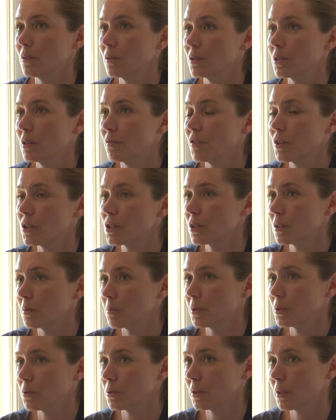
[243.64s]
the
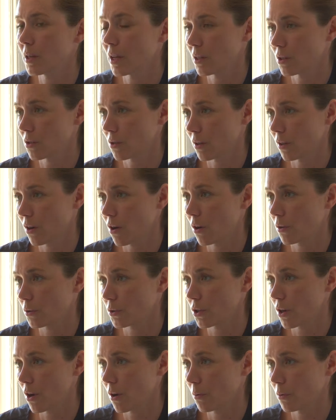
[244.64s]
division between nature and
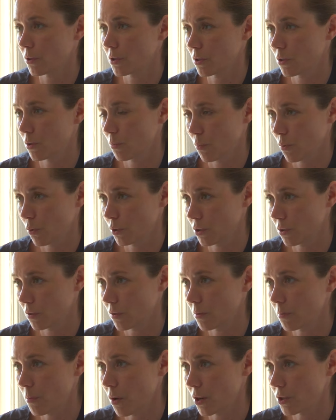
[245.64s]
culture, which is the point
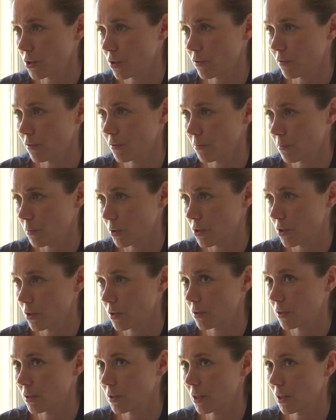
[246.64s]
of departure of
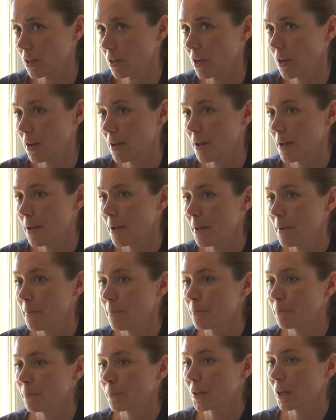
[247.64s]
modernity,
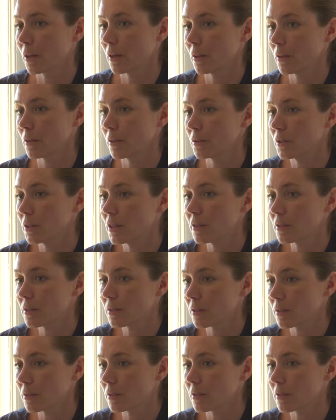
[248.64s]
the
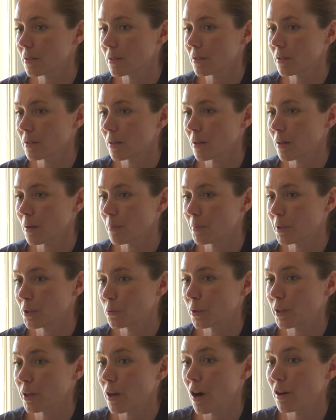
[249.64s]
distance
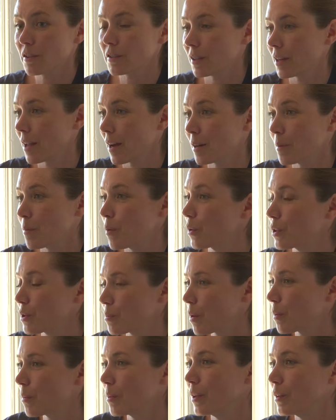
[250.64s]
between us and animal
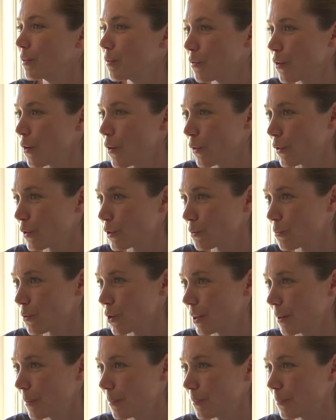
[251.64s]
is probably the furthest
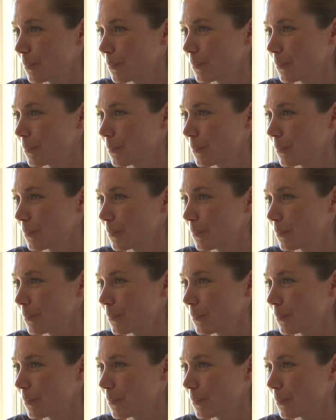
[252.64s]
one.